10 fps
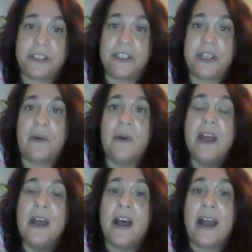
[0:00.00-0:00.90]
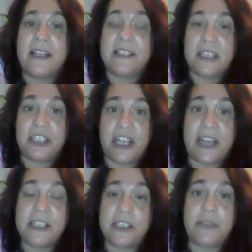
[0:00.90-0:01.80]
So I
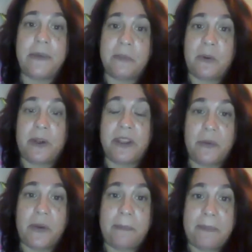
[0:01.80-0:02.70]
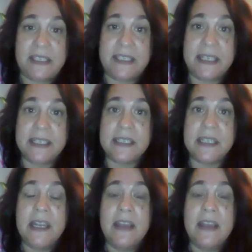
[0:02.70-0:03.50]
suggest doing more than one business.